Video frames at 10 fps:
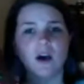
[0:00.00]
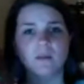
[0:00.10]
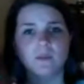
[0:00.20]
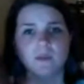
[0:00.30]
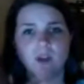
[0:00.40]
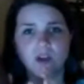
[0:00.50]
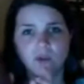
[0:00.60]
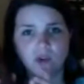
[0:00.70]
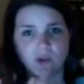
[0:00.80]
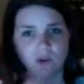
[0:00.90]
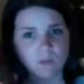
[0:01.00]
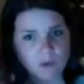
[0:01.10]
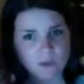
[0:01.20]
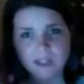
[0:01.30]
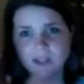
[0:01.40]
you know, your
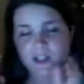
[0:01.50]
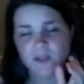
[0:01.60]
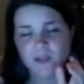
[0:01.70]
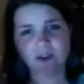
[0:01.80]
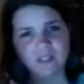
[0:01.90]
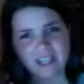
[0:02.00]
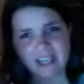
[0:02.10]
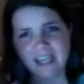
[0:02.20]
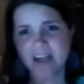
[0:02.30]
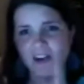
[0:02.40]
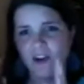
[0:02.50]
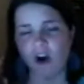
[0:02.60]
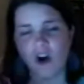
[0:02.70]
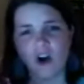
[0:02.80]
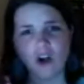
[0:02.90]
immune system and your skin and
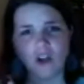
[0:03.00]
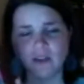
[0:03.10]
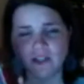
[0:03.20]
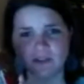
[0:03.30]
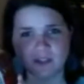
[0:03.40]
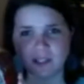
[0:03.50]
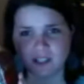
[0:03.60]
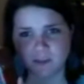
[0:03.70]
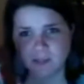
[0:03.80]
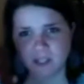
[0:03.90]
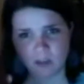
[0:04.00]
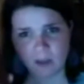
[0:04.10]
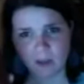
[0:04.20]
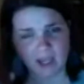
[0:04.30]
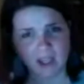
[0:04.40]
all the different systems in your
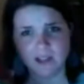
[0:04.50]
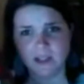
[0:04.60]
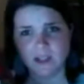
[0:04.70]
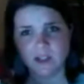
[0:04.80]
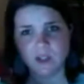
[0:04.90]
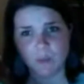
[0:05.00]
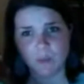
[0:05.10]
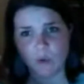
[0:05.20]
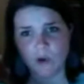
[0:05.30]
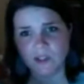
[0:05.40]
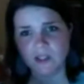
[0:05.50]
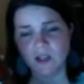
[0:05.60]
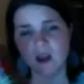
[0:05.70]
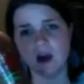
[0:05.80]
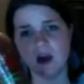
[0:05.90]
body. It supports
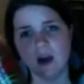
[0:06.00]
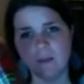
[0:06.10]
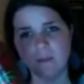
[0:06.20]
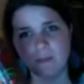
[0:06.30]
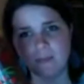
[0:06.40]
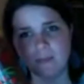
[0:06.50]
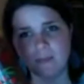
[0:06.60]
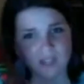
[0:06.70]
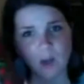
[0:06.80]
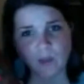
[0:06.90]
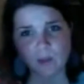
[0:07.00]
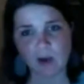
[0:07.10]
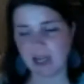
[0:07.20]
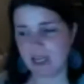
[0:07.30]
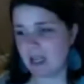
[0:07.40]
just a healthy
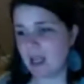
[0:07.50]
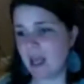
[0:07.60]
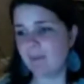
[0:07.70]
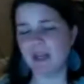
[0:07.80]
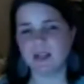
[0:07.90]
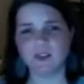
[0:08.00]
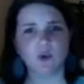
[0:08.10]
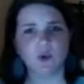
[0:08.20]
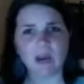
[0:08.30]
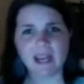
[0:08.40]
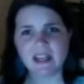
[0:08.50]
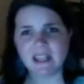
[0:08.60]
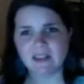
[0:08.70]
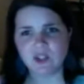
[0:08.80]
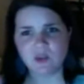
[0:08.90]
body, but it's great. It
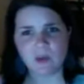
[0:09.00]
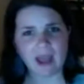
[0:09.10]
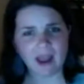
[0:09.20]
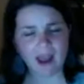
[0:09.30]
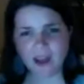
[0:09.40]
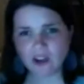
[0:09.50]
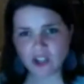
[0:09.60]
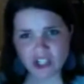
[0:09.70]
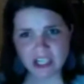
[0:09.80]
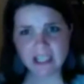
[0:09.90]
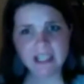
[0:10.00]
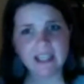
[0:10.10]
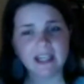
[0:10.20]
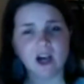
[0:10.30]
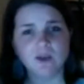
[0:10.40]
gives you energy.
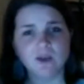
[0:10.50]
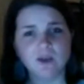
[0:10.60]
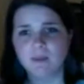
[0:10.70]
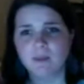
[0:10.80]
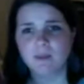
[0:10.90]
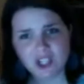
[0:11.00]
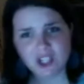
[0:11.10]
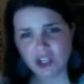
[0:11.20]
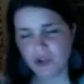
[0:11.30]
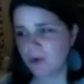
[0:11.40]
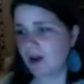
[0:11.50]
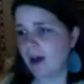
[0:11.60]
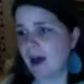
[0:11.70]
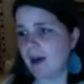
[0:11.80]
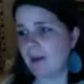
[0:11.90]
It helps to uplift you.
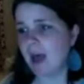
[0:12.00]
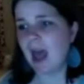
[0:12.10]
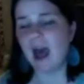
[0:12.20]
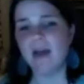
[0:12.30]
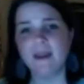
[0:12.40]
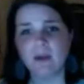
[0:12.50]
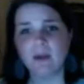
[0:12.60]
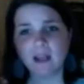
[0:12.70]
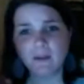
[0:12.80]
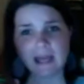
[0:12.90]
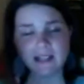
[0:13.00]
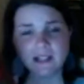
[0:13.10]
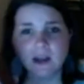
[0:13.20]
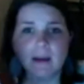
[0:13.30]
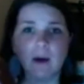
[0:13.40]
They
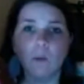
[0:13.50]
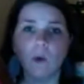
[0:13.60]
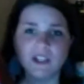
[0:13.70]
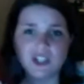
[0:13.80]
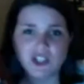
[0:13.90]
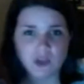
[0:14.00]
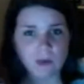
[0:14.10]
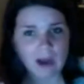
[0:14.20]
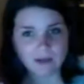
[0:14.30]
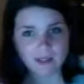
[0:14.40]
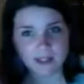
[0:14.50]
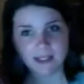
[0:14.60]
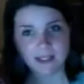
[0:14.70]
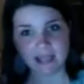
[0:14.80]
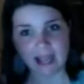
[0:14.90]
recommend about 1 to 2 ounces
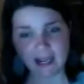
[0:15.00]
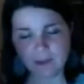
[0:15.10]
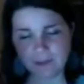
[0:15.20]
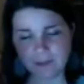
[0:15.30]
a day.